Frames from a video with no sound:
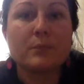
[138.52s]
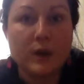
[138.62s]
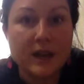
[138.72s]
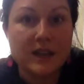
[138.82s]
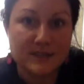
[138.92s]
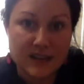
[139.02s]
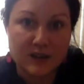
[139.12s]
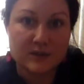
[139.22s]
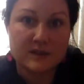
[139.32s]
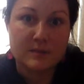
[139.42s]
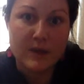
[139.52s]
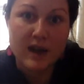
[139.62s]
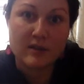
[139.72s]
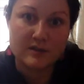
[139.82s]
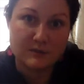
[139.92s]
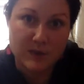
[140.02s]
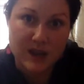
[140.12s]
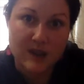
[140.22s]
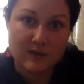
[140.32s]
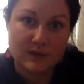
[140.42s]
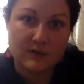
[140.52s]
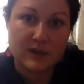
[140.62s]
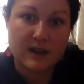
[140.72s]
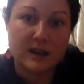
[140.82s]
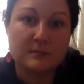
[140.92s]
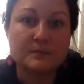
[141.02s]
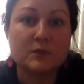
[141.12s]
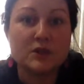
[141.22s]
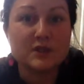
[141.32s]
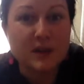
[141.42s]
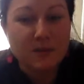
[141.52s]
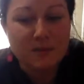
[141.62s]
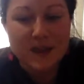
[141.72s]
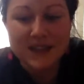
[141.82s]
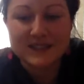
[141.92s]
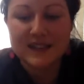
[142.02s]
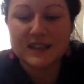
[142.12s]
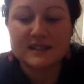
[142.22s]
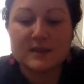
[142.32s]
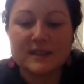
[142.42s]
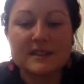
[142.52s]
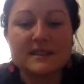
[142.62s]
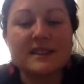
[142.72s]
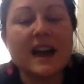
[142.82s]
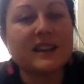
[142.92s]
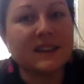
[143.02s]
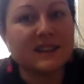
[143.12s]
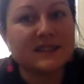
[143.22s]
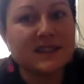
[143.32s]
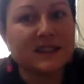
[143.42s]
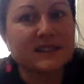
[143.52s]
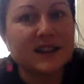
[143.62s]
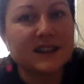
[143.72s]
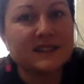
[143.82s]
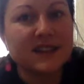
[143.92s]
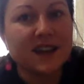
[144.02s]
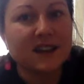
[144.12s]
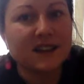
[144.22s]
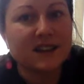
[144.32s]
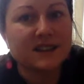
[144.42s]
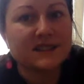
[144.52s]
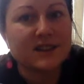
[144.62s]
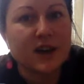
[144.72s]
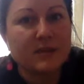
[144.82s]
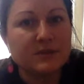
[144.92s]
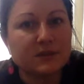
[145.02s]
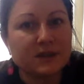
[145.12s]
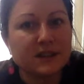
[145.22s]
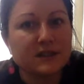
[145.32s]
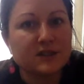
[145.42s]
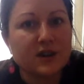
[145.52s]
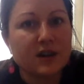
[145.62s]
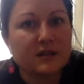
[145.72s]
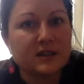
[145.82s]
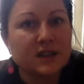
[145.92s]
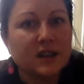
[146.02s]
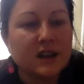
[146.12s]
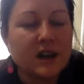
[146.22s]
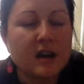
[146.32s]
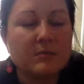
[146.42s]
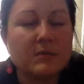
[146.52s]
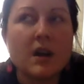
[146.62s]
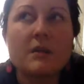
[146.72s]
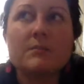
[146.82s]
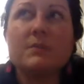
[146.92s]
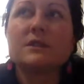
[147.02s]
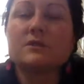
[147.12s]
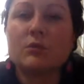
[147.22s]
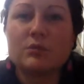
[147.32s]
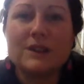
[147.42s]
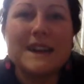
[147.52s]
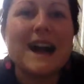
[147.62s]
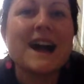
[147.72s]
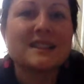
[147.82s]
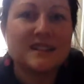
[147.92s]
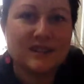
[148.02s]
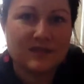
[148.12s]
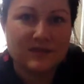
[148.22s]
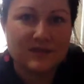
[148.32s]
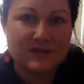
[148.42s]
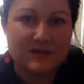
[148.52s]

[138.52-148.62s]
breaking cycles and patterns of behaviors right now, which is amazing. So this is sadness. And it's kind of saying, like, it's time to really start not being so reactive